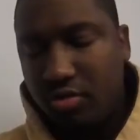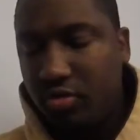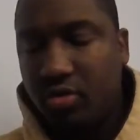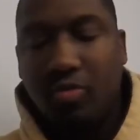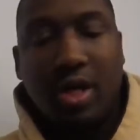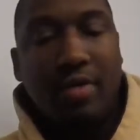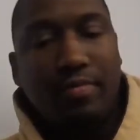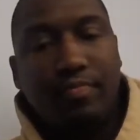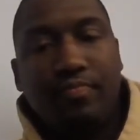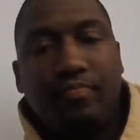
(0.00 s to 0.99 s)
Chartreuse and white
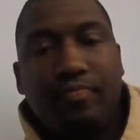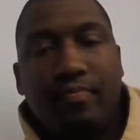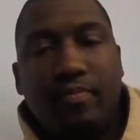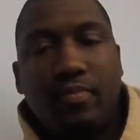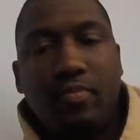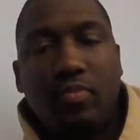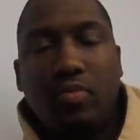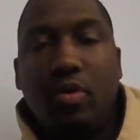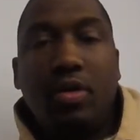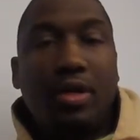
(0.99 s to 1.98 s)

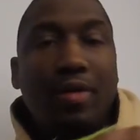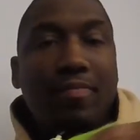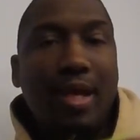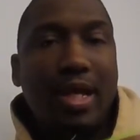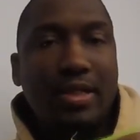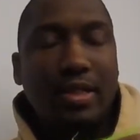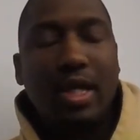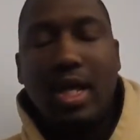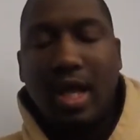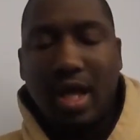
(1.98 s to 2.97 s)
worked amazing.
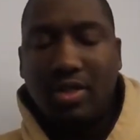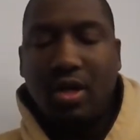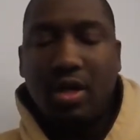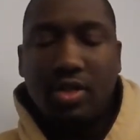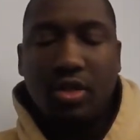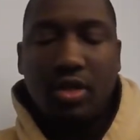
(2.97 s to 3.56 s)
I started